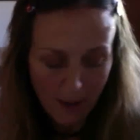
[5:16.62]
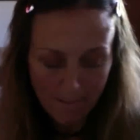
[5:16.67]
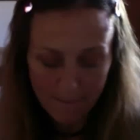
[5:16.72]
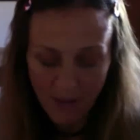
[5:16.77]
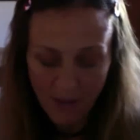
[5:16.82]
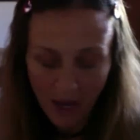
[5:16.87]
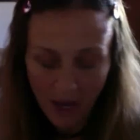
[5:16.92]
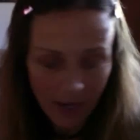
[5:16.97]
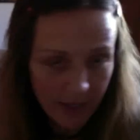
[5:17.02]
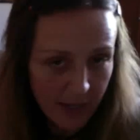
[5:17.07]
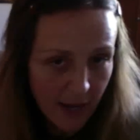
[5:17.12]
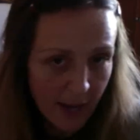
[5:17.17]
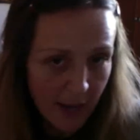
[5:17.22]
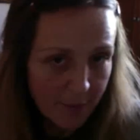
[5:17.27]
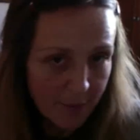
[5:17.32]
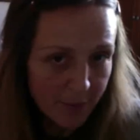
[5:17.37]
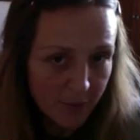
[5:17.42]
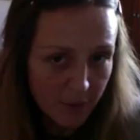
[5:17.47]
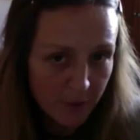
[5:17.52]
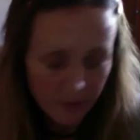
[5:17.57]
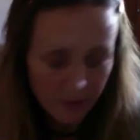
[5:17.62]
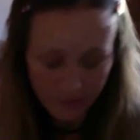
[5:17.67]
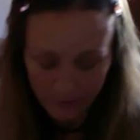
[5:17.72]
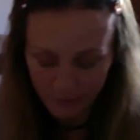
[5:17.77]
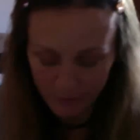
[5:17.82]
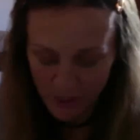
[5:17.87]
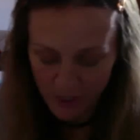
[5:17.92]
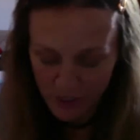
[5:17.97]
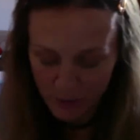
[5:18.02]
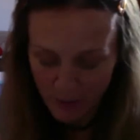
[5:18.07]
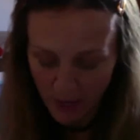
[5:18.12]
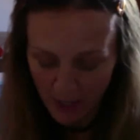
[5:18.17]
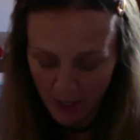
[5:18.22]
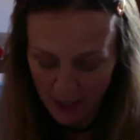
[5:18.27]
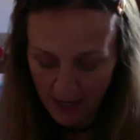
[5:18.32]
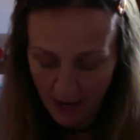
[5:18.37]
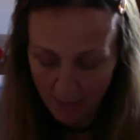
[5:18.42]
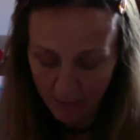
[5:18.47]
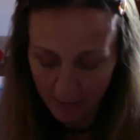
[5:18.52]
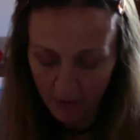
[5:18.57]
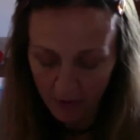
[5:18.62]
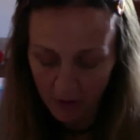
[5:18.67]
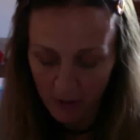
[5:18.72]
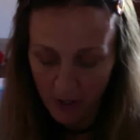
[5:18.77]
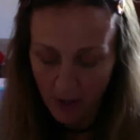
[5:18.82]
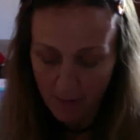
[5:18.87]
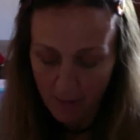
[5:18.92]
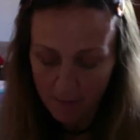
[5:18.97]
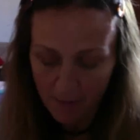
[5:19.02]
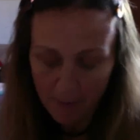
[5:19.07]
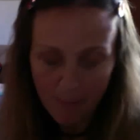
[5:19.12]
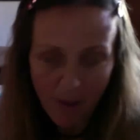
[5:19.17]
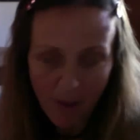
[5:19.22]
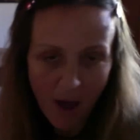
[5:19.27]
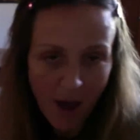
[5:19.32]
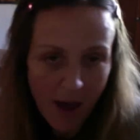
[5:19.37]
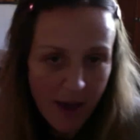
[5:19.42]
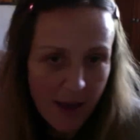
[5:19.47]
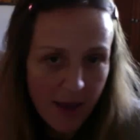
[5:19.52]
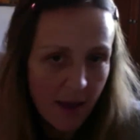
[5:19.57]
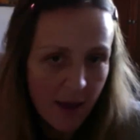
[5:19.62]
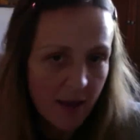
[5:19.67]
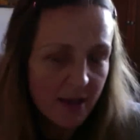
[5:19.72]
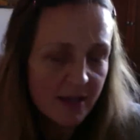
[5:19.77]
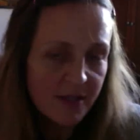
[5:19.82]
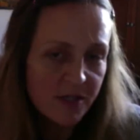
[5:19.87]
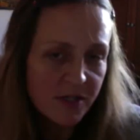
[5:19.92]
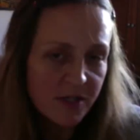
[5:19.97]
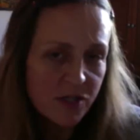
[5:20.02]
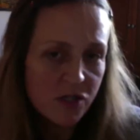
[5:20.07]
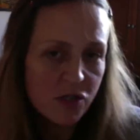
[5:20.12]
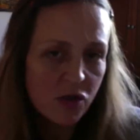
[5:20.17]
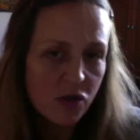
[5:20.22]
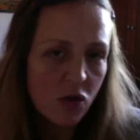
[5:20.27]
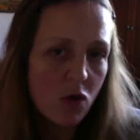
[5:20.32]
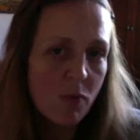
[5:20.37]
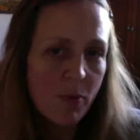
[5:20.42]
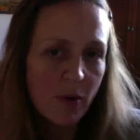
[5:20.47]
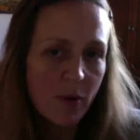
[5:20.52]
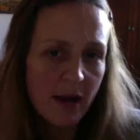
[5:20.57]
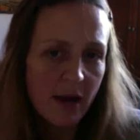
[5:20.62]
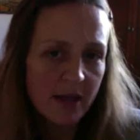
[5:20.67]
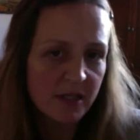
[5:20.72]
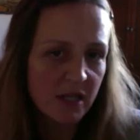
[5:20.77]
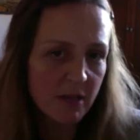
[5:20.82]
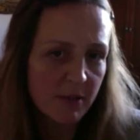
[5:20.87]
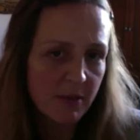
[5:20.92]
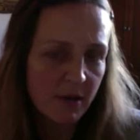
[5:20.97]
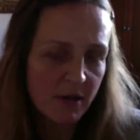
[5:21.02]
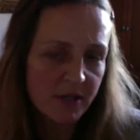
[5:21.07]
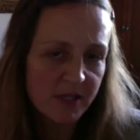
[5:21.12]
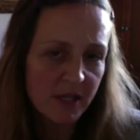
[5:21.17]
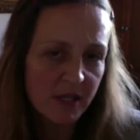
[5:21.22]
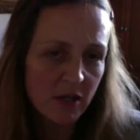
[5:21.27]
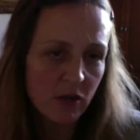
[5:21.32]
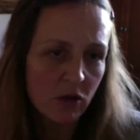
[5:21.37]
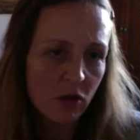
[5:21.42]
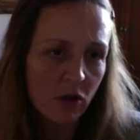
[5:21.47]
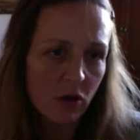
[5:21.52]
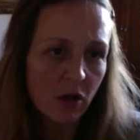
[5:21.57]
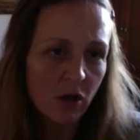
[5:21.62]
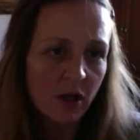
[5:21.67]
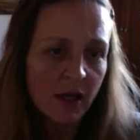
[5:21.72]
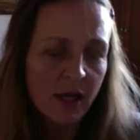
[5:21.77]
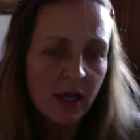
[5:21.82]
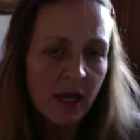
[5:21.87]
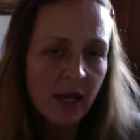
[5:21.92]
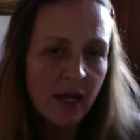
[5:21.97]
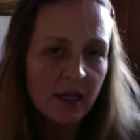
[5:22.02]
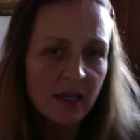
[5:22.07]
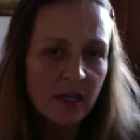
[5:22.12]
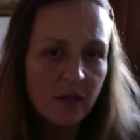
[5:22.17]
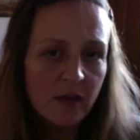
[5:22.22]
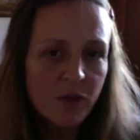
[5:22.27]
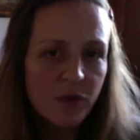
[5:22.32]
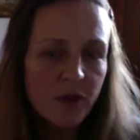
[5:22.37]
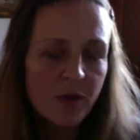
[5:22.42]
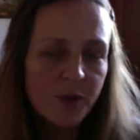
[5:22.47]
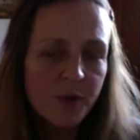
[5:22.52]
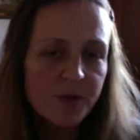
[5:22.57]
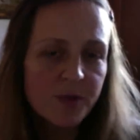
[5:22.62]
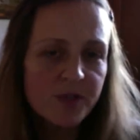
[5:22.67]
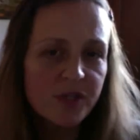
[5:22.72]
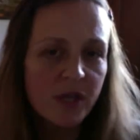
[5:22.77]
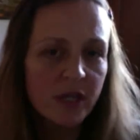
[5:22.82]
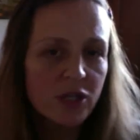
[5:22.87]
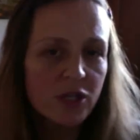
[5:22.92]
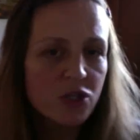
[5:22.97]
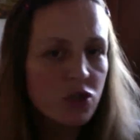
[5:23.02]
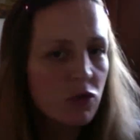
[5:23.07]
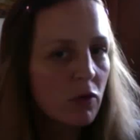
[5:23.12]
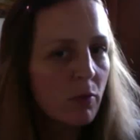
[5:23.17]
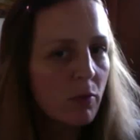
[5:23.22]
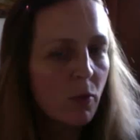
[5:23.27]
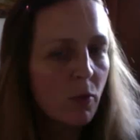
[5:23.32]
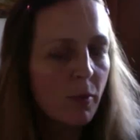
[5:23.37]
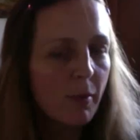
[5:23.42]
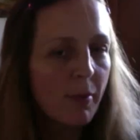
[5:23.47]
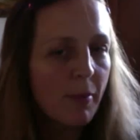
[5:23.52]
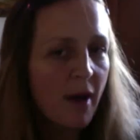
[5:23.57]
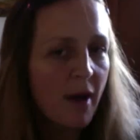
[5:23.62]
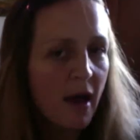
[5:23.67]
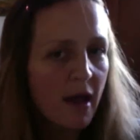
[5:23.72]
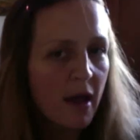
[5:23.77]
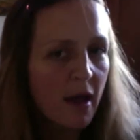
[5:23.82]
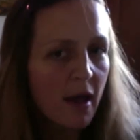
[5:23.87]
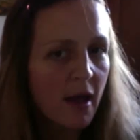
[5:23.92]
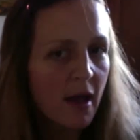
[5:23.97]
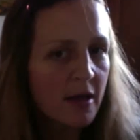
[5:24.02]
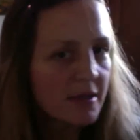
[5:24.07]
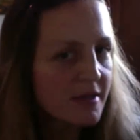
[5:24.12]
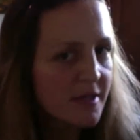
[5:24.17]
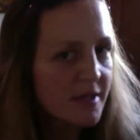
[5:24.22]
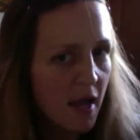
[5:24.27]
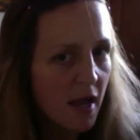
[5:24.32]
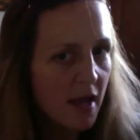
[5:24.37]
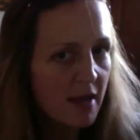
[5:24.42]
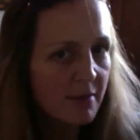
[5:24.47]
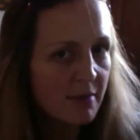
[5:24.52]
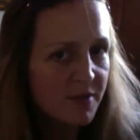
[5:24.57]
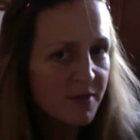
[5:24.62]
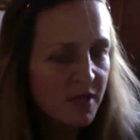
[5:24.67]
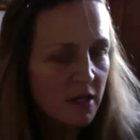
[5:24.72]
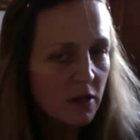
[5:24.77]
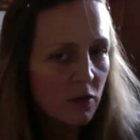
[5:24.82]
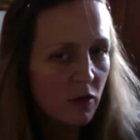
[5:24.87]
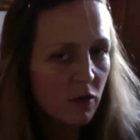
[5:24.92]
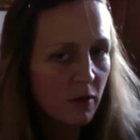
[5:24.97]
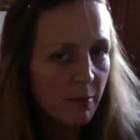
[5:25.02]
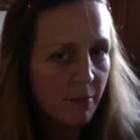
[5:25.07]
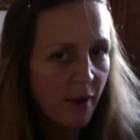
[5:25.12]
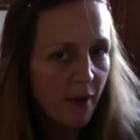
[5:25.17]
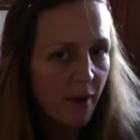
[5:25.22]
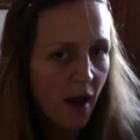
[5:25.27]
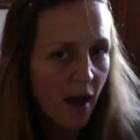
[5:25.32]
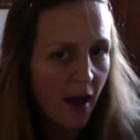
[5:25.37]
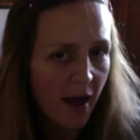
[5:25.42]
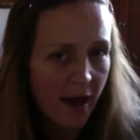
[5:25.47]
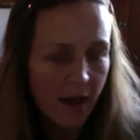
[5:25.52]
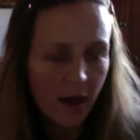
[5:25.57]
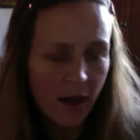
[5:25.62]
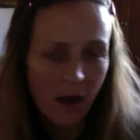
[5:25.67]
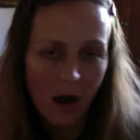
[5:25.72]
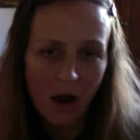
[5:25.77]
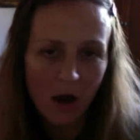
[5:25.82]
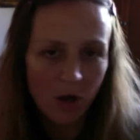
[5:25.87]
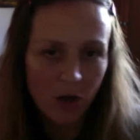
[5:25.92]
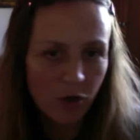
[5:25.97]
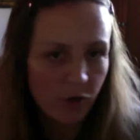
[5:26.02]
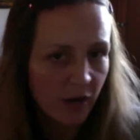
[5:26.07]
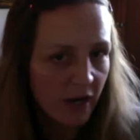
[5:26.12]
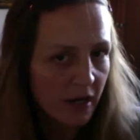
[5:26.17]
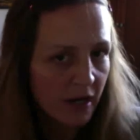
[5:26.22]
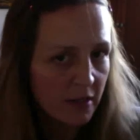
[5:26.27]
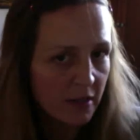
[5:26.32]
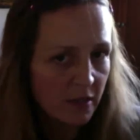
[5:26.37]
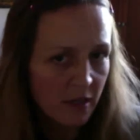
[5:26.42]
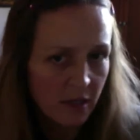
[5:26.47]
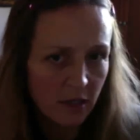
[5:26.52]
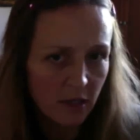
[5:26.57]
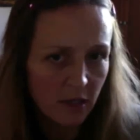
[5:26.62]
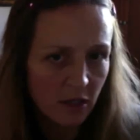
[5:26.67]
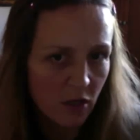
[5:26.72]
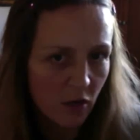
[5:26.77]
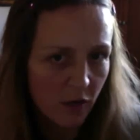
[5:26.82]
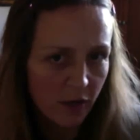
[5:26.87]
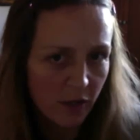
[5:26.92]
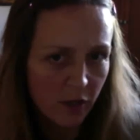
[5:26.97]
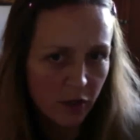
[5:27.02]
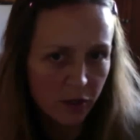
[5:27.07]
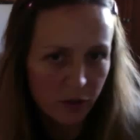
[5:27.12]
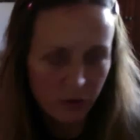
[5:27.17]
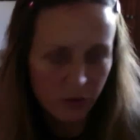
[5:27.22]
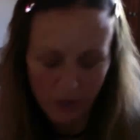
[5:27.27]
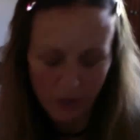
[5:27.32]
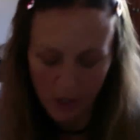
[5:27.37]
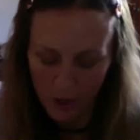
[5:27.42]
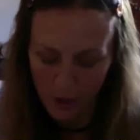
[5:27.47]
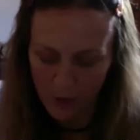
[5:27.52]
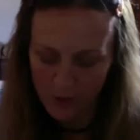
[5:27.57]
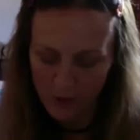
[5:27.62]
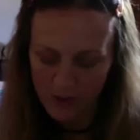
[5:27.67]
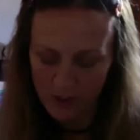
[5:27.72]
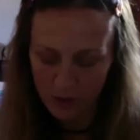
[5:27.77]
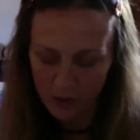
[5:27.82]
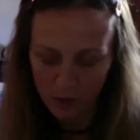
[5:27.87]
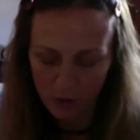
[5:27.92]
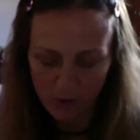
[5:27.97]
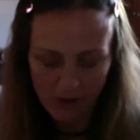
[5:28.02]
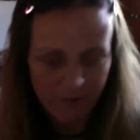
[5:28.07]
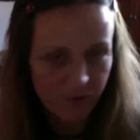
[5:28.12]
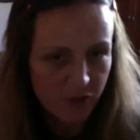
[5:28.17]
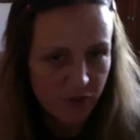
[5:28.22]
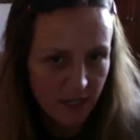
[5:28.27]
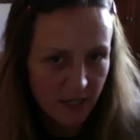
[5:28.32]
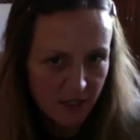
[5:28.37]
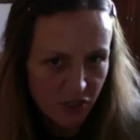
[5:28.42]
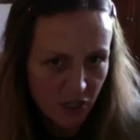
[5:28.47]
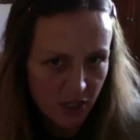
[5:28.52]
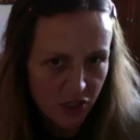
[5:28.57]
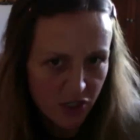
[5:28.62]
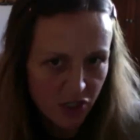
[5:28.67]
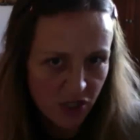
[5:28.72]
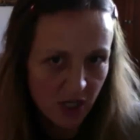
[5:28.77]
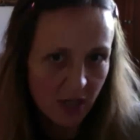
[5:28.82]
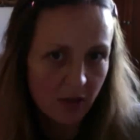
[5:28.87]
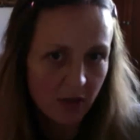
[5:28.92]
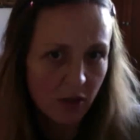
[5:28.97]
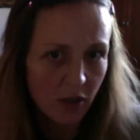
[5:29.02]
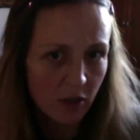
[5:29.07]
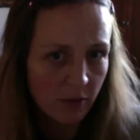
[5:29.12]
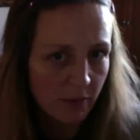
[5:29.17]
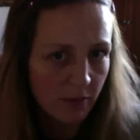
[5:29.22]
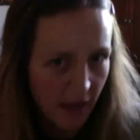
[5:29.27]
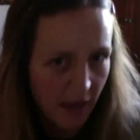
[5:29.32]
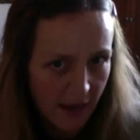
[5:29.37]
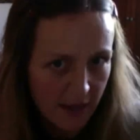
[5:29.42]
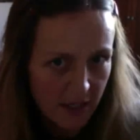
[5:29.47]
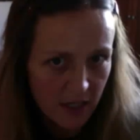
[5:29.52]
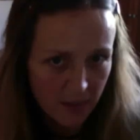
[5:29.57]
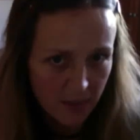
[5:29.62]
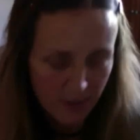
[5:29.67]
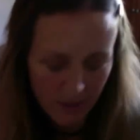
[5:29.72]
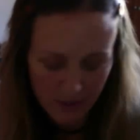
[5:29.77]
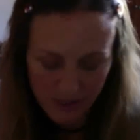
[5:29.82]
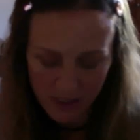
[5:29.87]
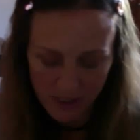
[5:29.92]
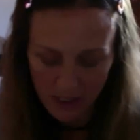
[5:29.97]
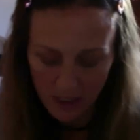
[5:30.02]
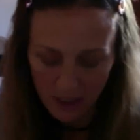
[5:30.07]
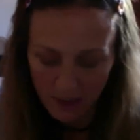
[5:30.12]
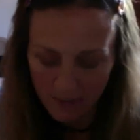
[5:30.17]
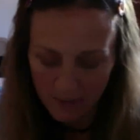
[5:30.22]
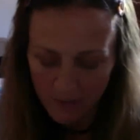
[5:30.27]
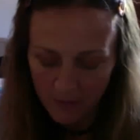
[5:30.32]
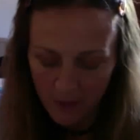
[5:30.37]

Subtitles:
Pineapple, fresh pineapple. Papaya is super anti-parasitical, and even those like chewable papaya enzymes that you can buy are great. You know, include those. They're great for digestion. They're anti-parasitic.